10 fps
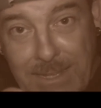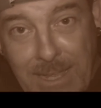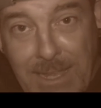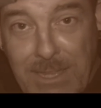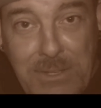
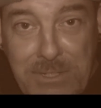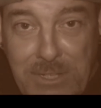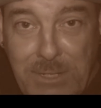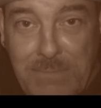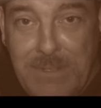Hey,
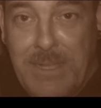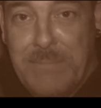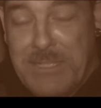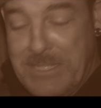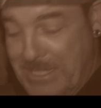YouTube.
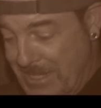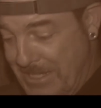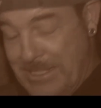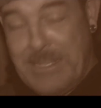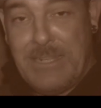I'm just
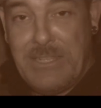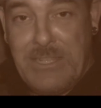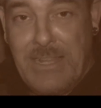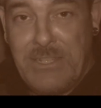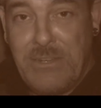kidding.
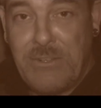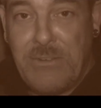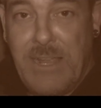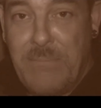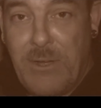That's your
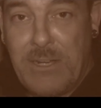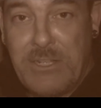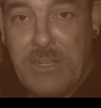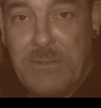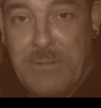trademark,
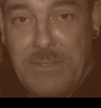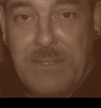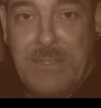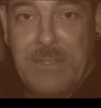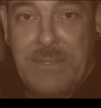Joe.
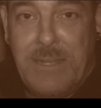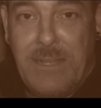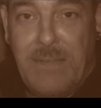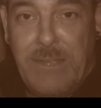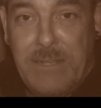I
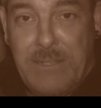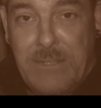love it.